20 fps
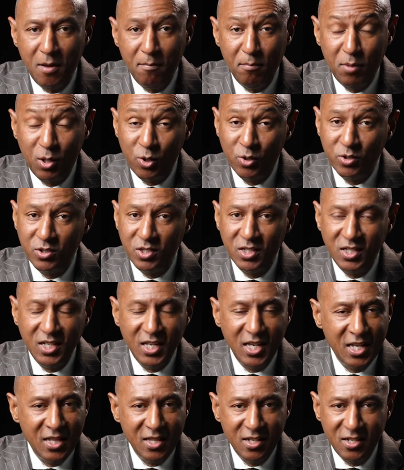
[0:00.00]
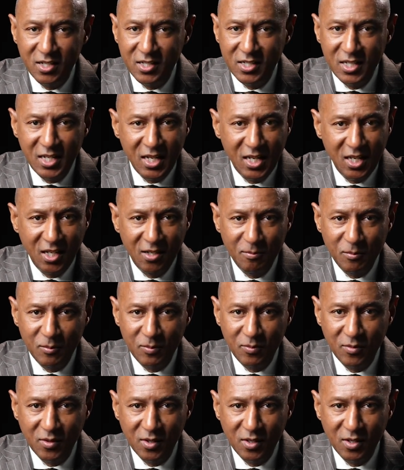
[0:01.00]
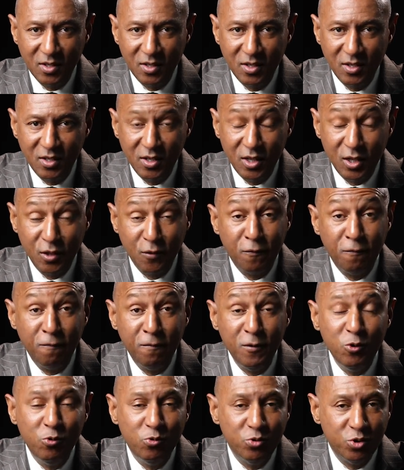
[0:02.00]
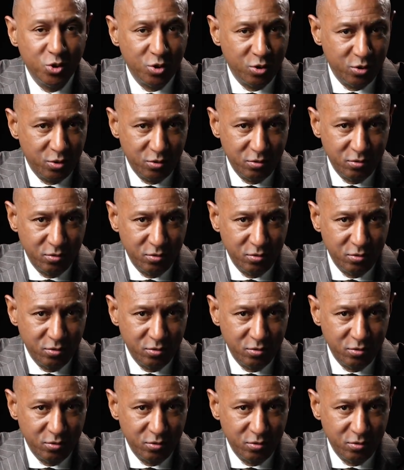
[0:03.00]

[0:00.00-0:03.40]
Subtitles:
Because at the end of the day, the future